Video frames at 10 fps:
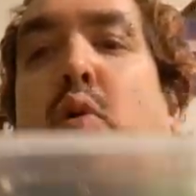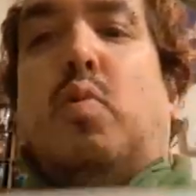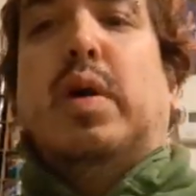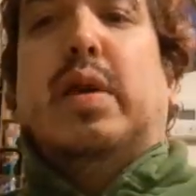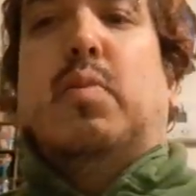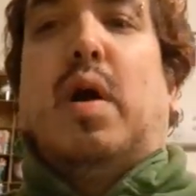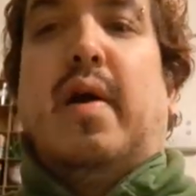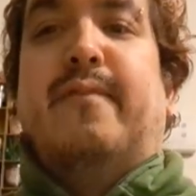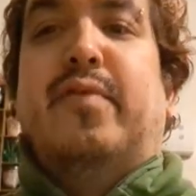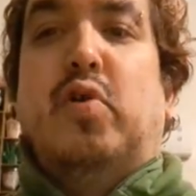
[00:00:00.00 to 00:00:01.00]
We
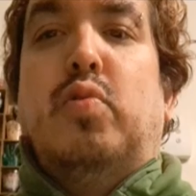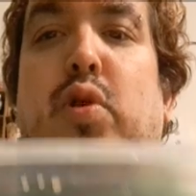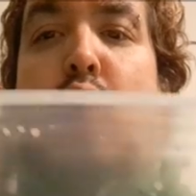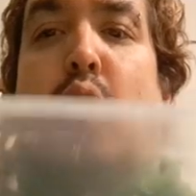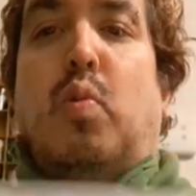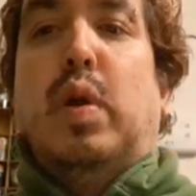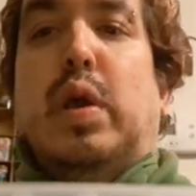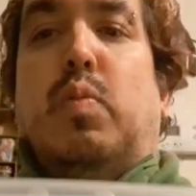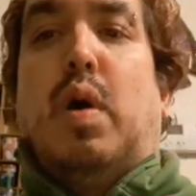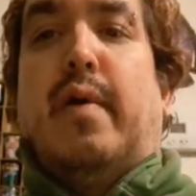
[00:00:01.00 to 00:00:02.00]
want food.
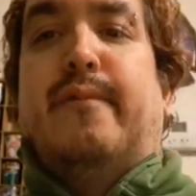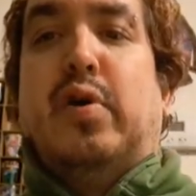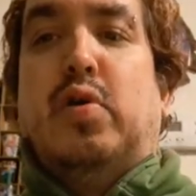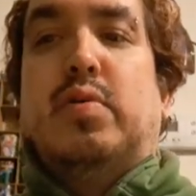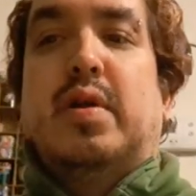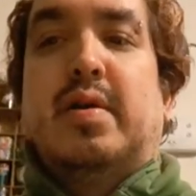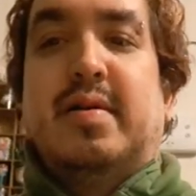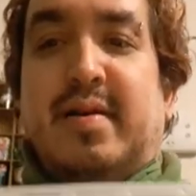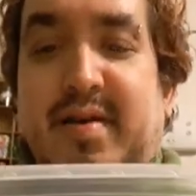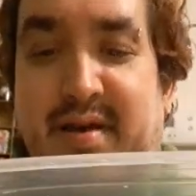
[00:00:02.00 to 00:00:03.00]
We want food.
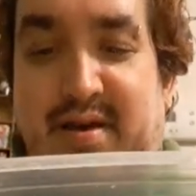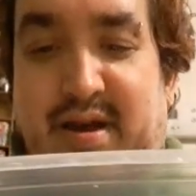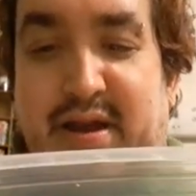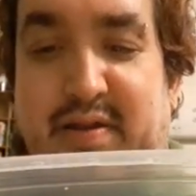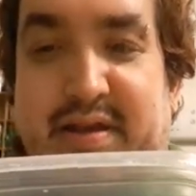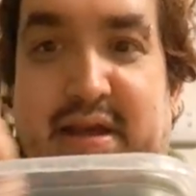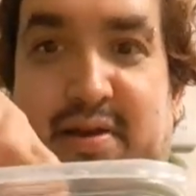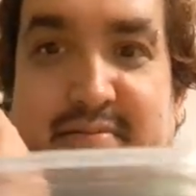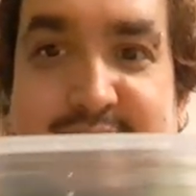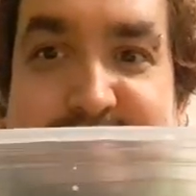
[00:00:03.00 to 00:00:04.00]
All right, here you
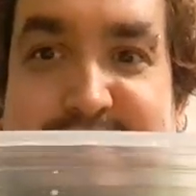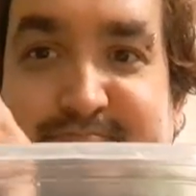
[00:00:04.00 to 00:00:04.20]
go.